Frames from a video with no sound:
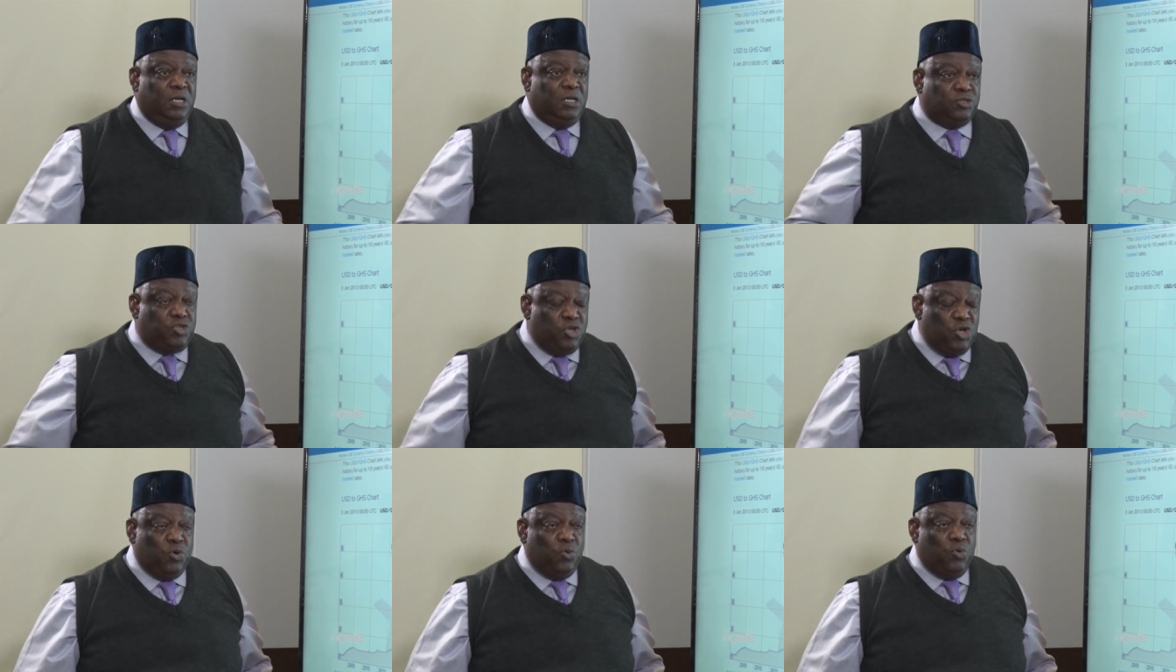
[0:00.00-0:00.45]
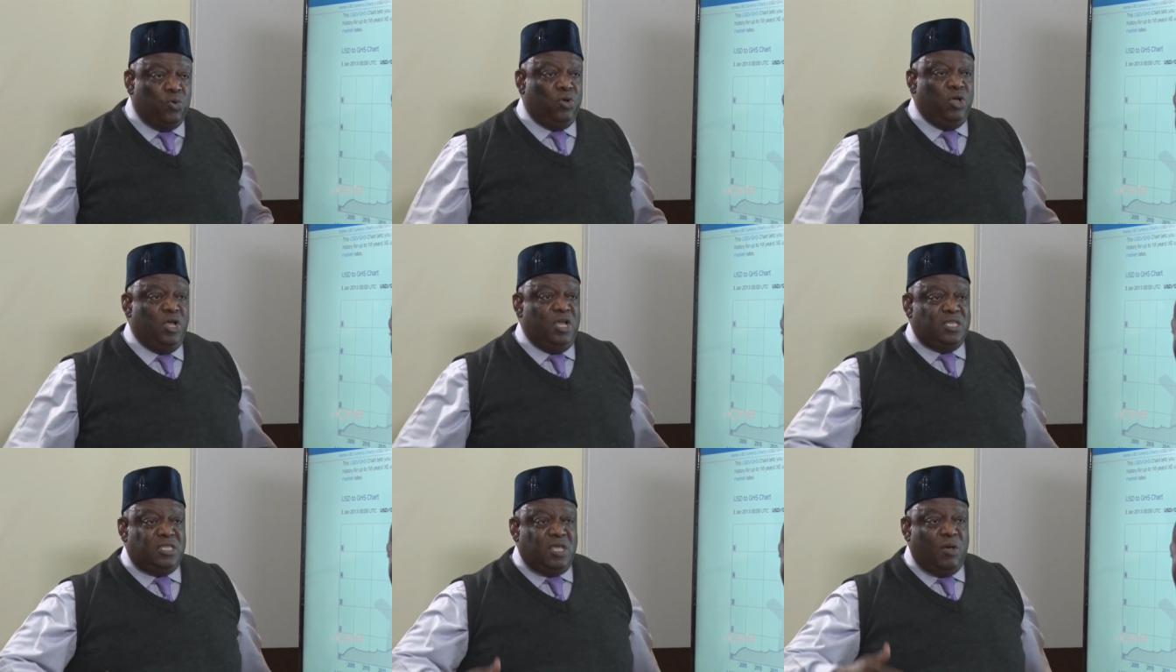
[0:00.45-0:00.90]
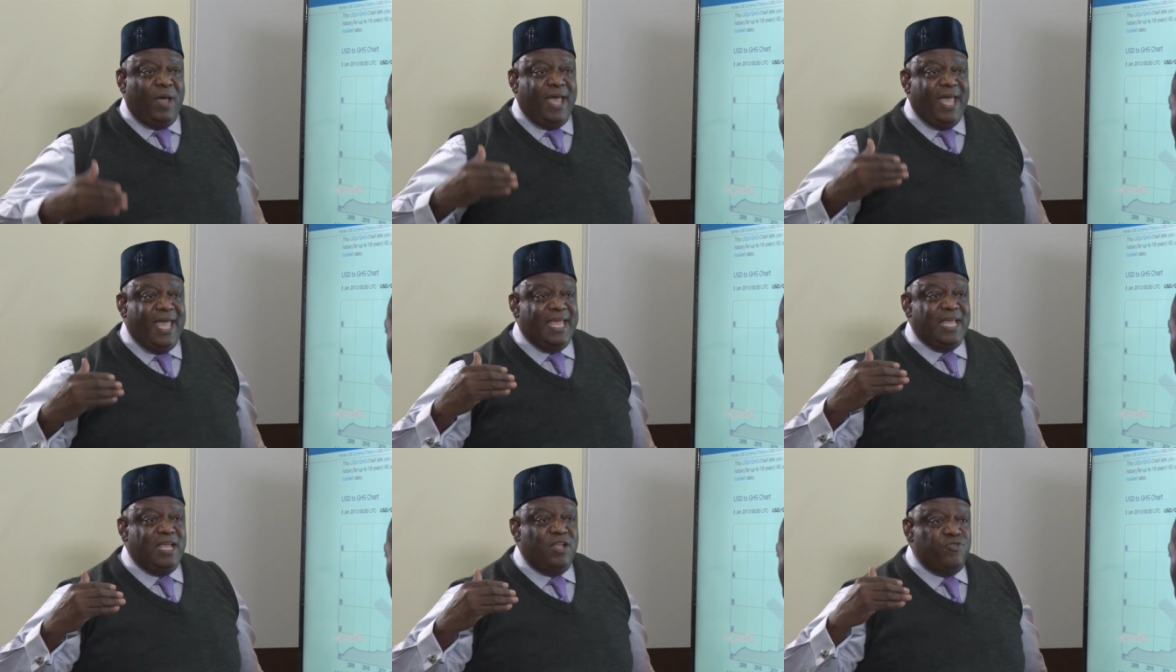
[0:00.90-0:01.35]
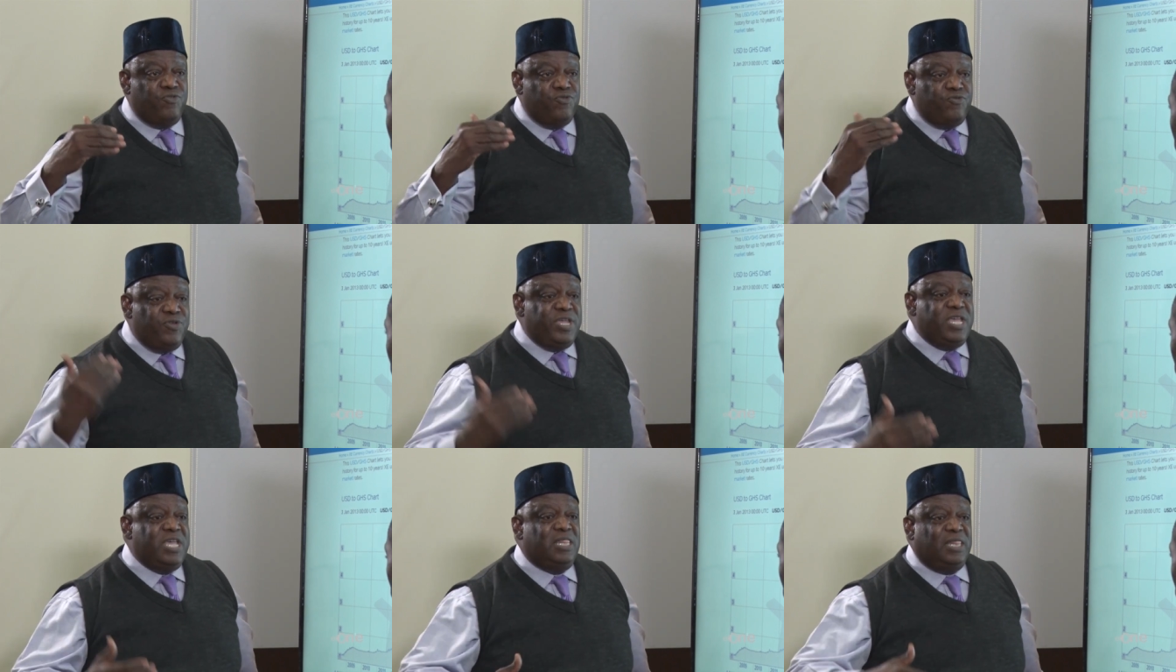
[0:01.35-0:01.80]
Two, there were
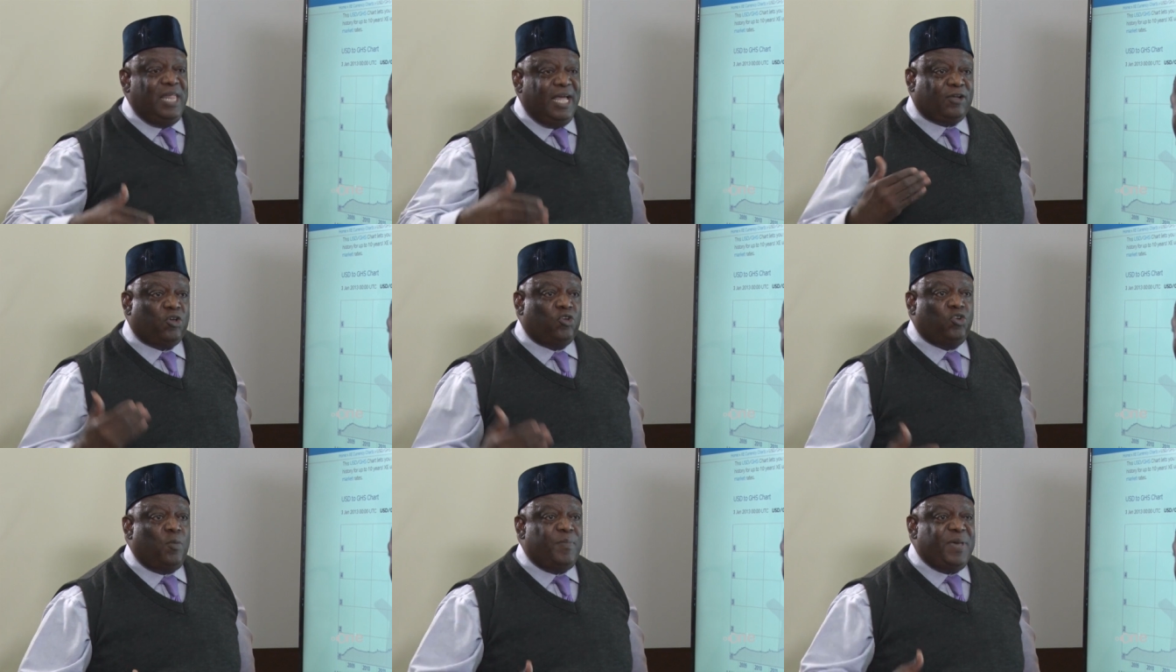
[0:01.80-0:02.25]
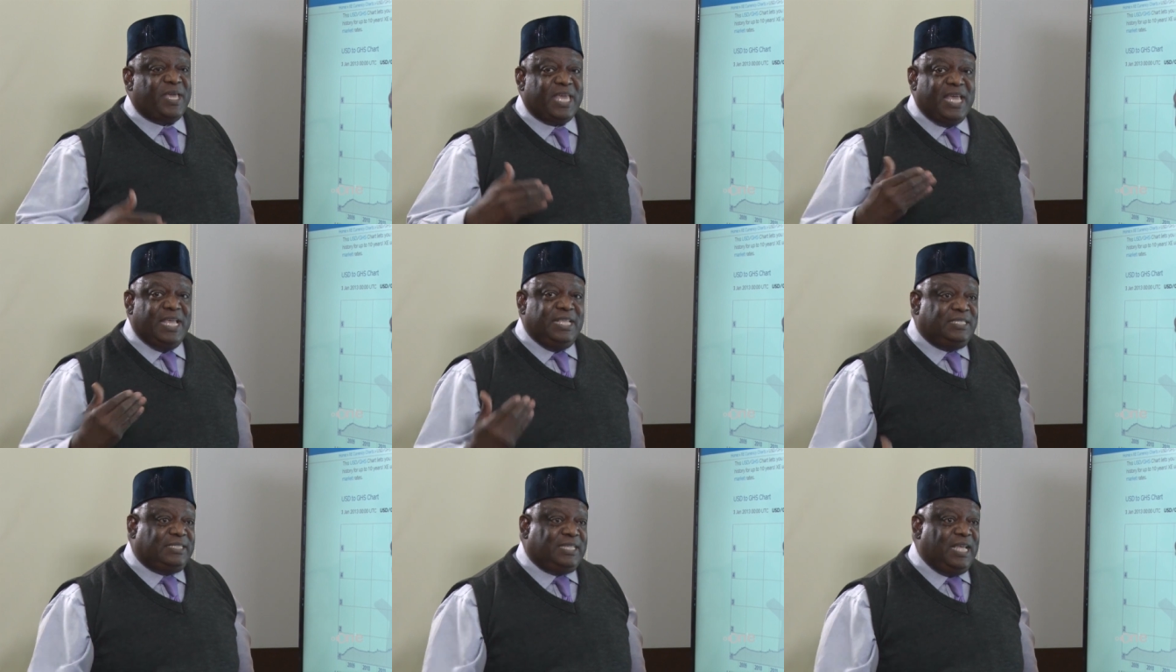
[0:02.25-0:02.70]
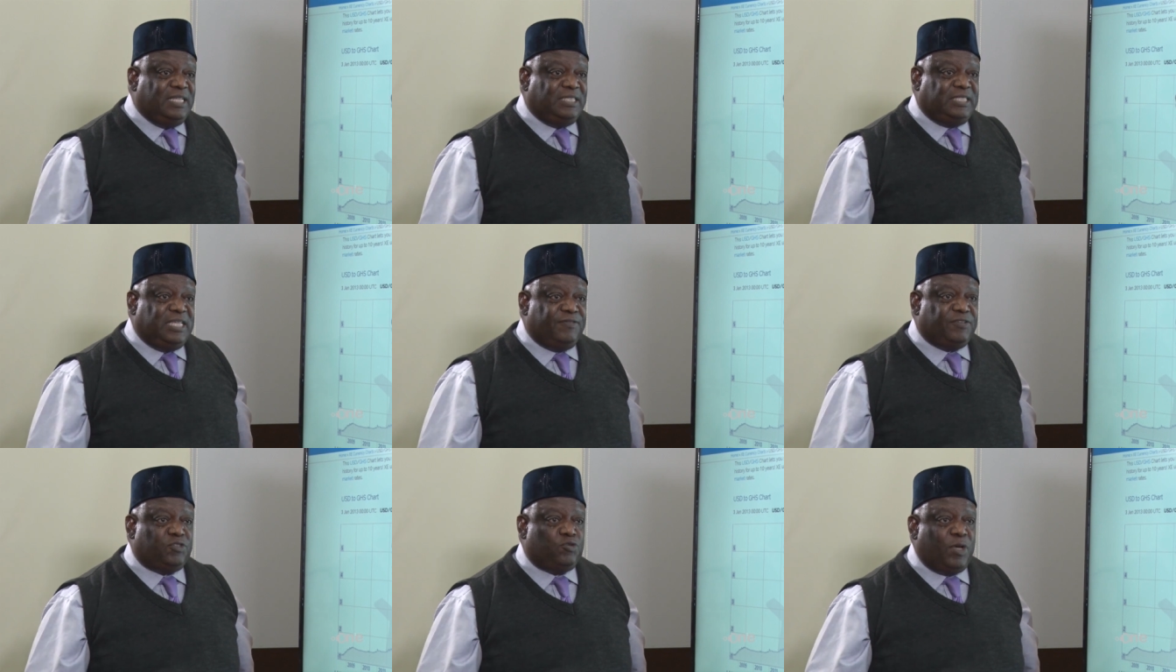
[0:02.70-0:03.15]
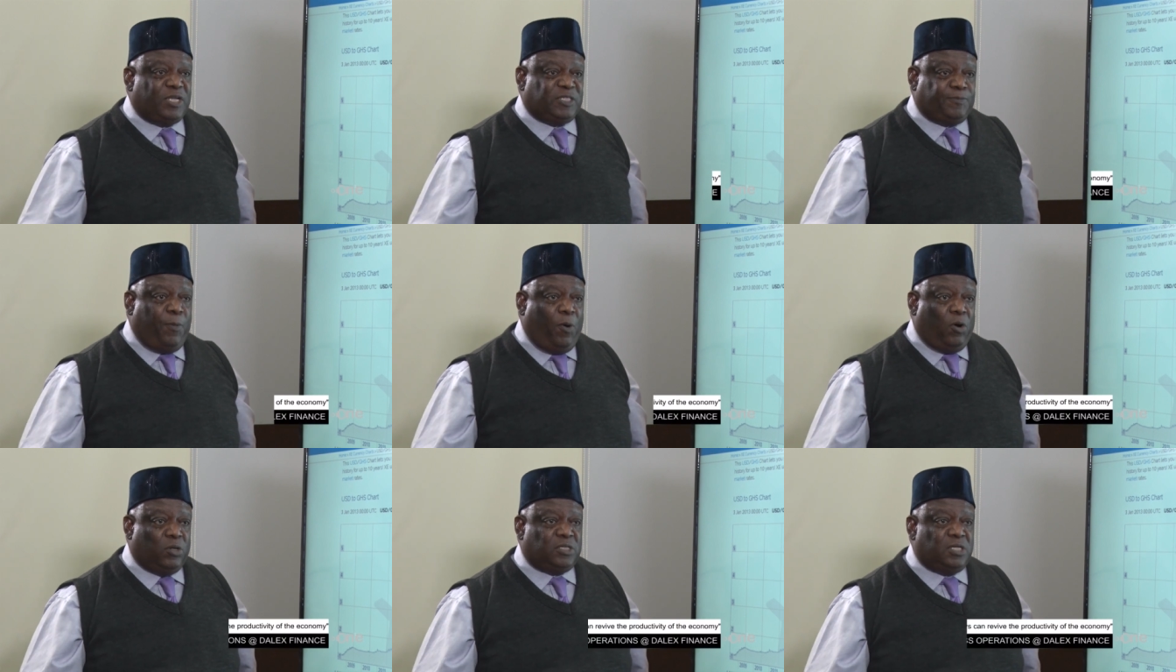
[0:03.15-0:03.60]
real economic incentives to
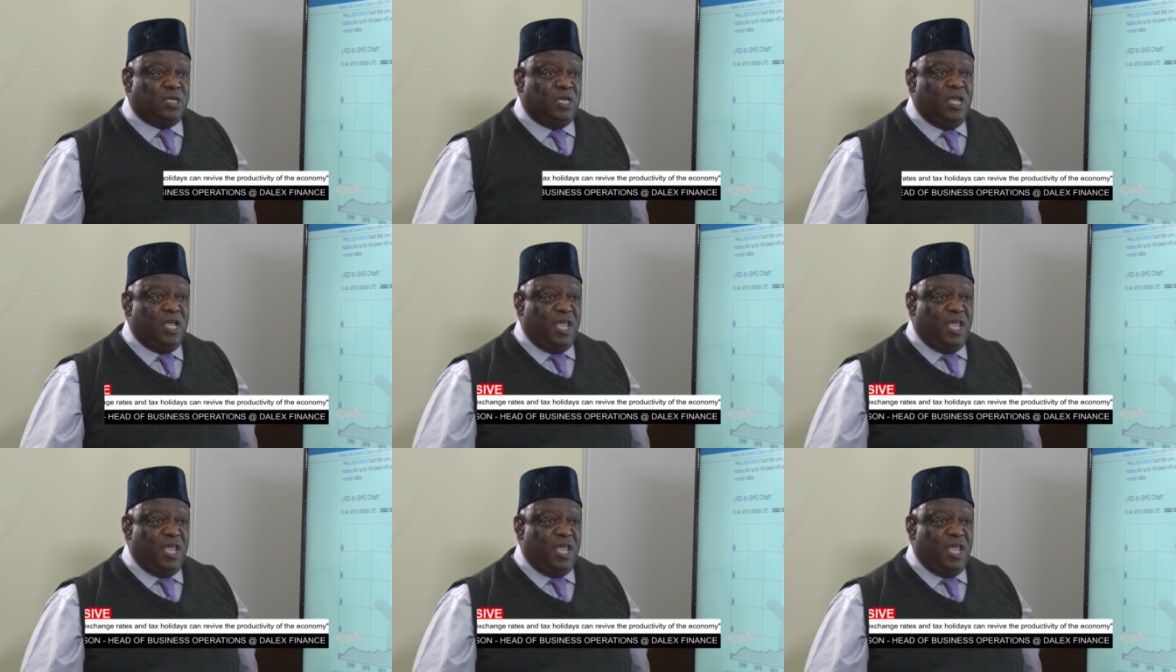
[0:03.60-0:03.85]
export.